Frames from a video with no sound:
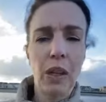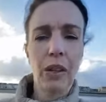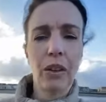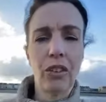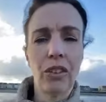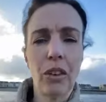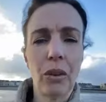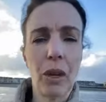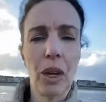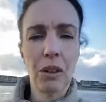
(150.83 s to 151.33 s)
we're
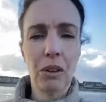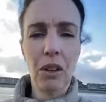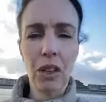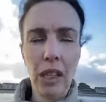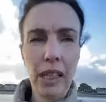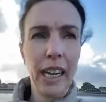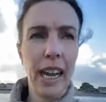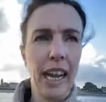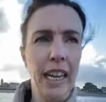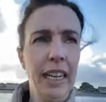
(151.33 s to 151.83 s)
gonna do it
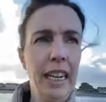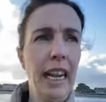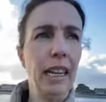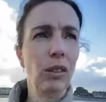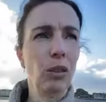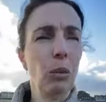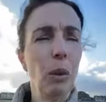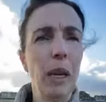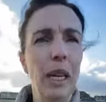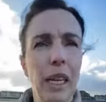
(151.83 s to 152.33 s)
all again
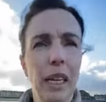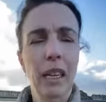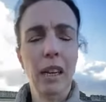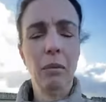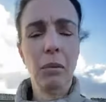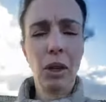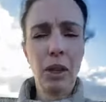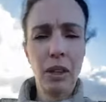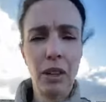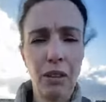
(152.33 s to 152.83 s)
next week,
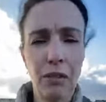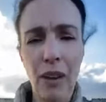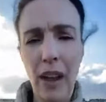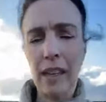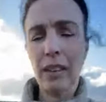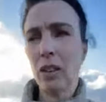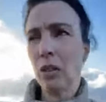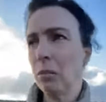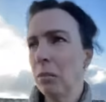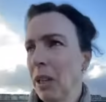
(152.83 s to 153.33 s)
and I'm gonna
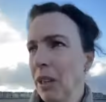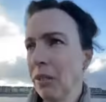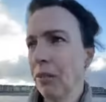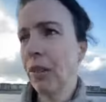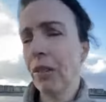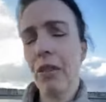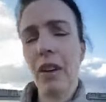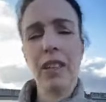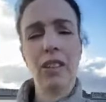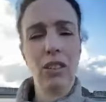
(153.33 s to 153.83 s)
find some
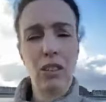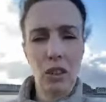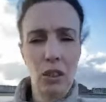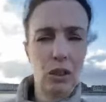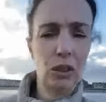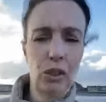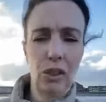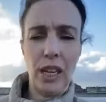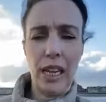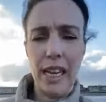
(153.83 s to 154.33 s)
different
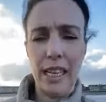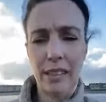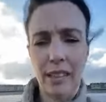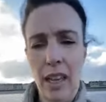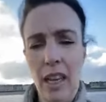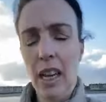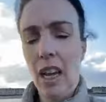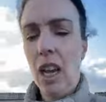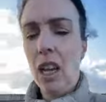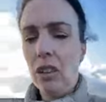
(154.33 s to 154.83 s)

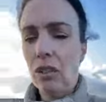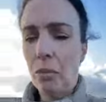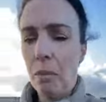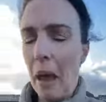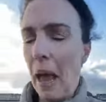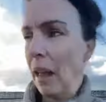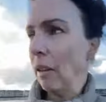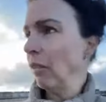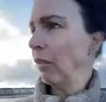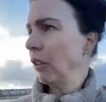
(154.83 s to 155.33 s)
resources,
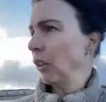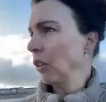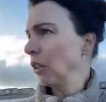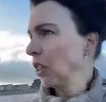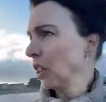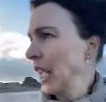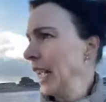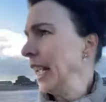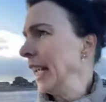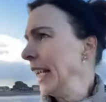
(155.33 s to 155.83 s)
some
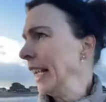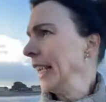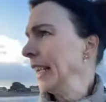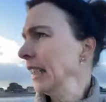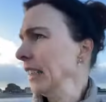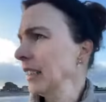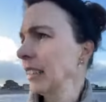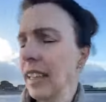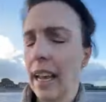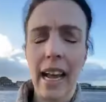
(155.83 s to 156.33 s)
helpful
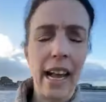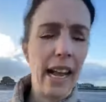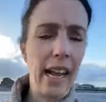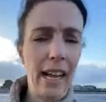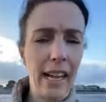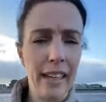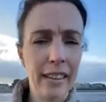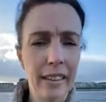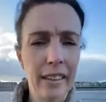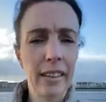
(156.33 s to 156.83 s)
things,
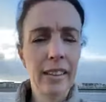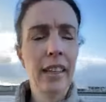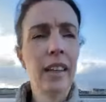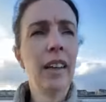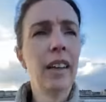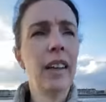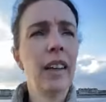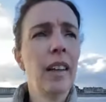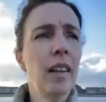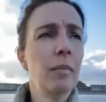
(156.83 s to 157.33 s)

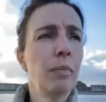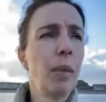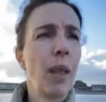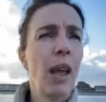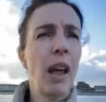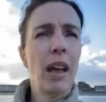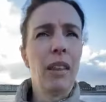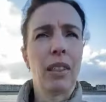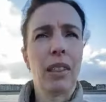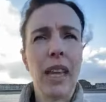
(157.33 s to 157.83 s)
and
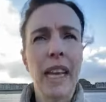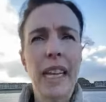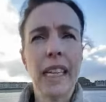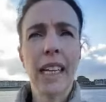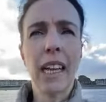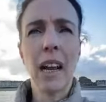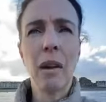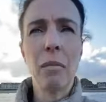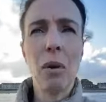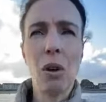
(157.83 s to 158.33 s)
I
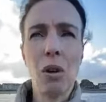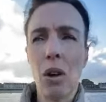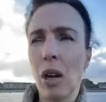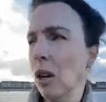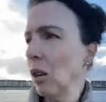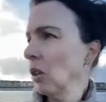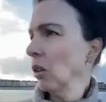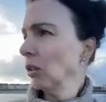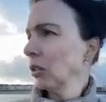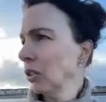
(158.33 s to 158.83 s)
think I'm
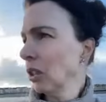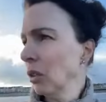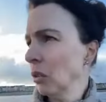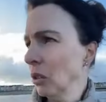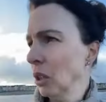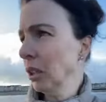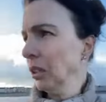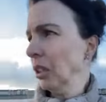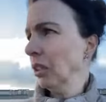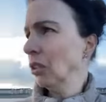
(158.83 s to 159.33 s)

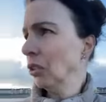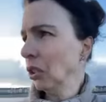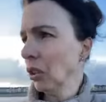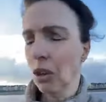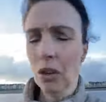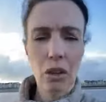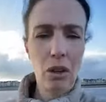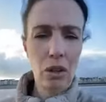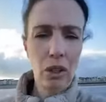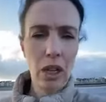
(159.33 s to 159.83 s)
also gonna
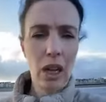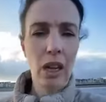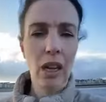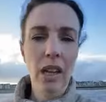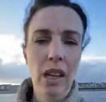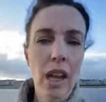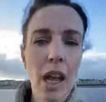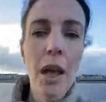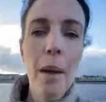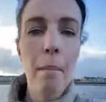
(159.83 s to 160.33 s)
talk
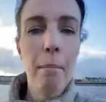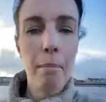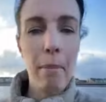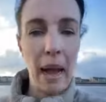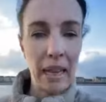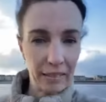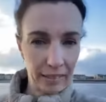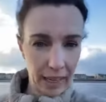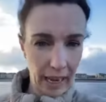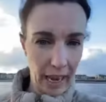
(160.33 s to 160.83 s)

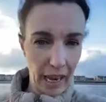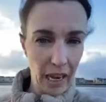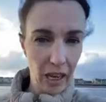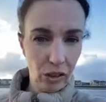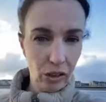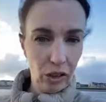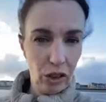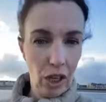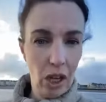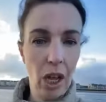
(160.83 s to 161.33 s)

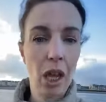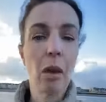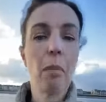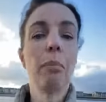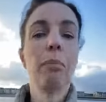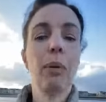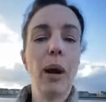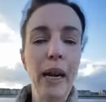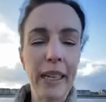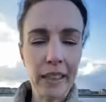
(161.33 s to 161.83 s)
massage,
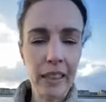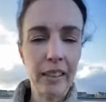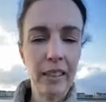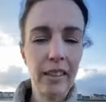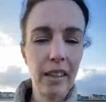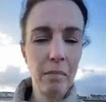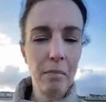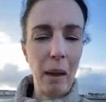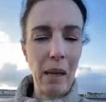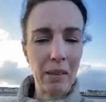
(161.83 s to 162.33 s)

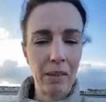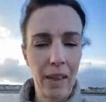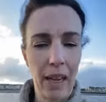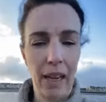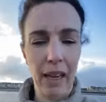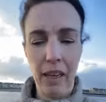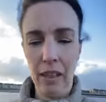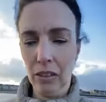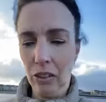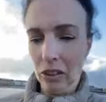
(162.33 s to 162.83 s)
pregnancy
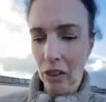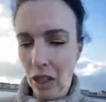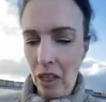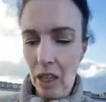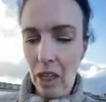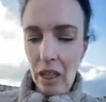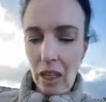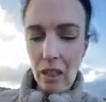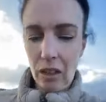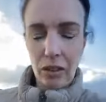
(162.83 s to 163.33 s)
massage.
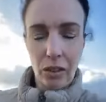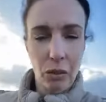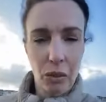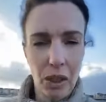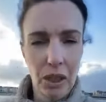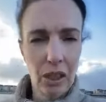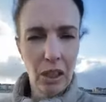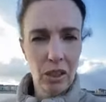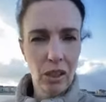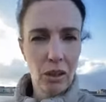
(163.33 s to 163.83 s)

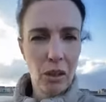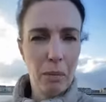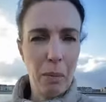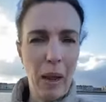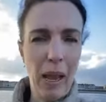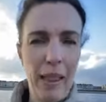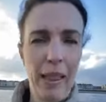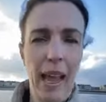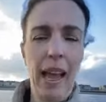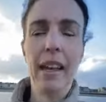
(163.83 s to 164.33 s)
So we're gonna do
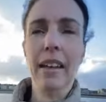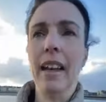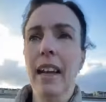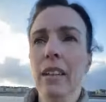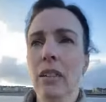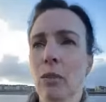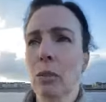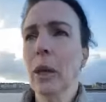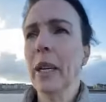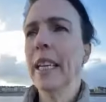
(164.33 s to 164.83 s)
a bit of that
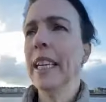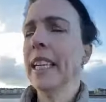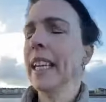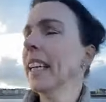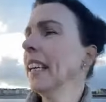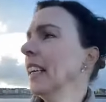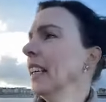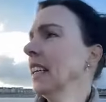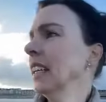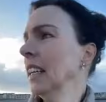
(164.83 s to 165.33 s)
next
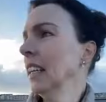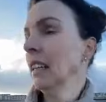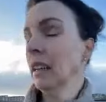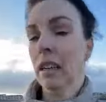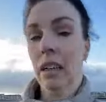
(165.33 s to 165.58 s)
week.